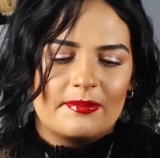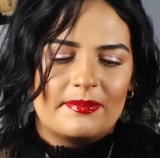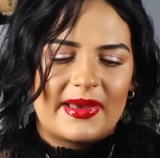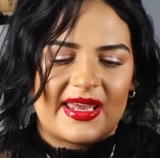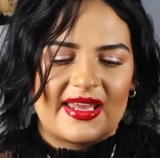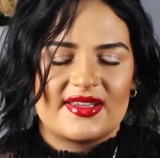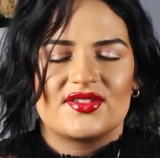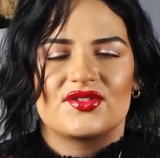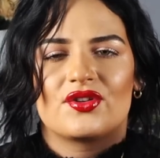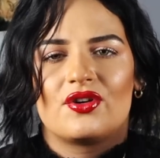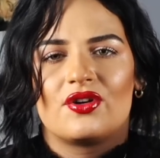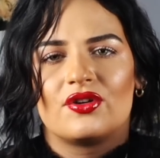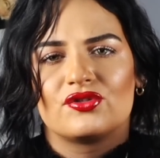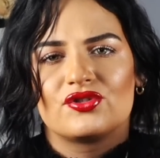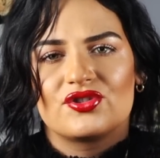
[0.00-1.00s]
based
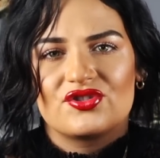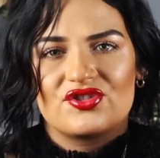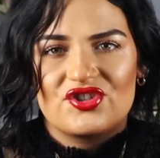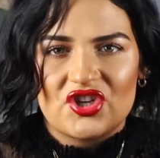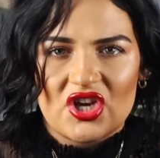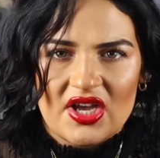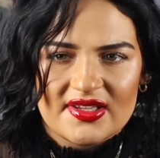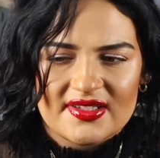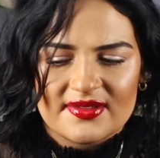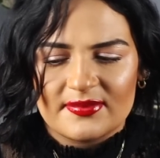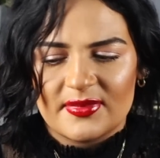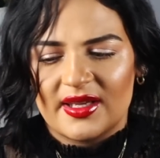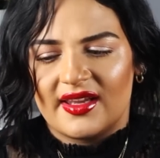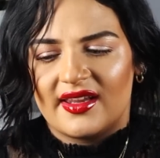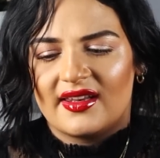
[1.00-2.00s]
on
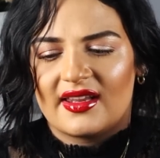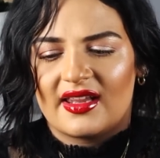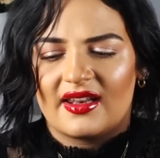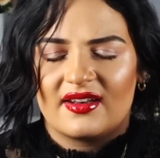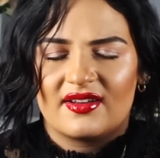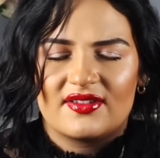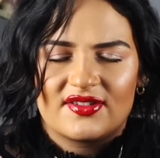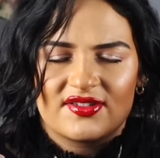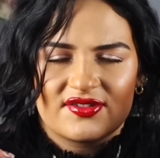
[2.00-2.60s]
jasmine and